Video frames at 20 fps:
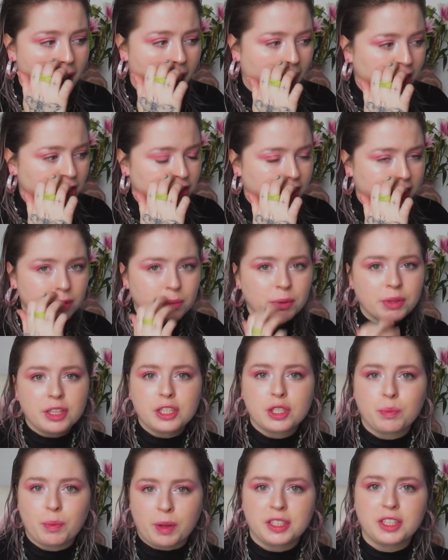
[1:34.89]
I genuinely
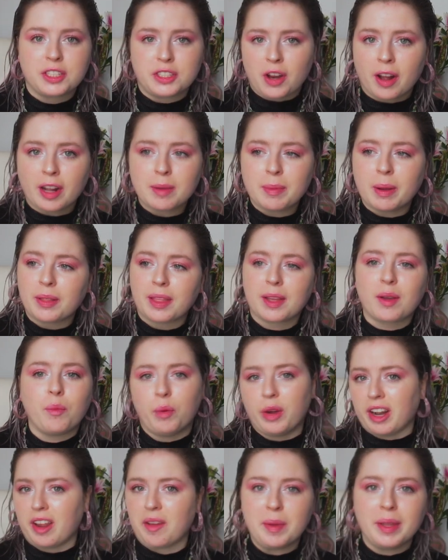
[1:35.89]
just wanted to talk about like
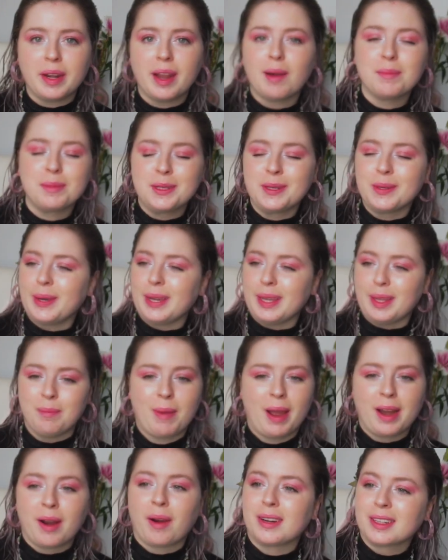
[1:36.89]
what I've been up to in
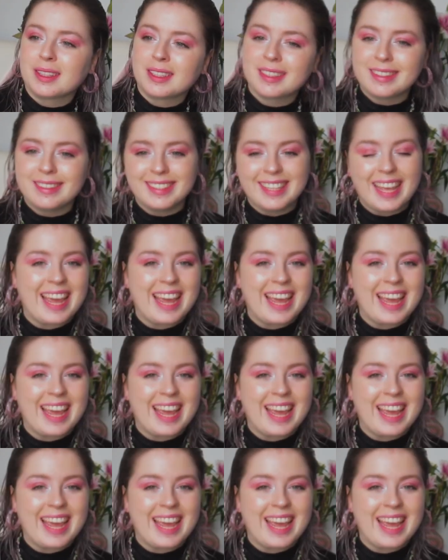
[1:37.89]
my art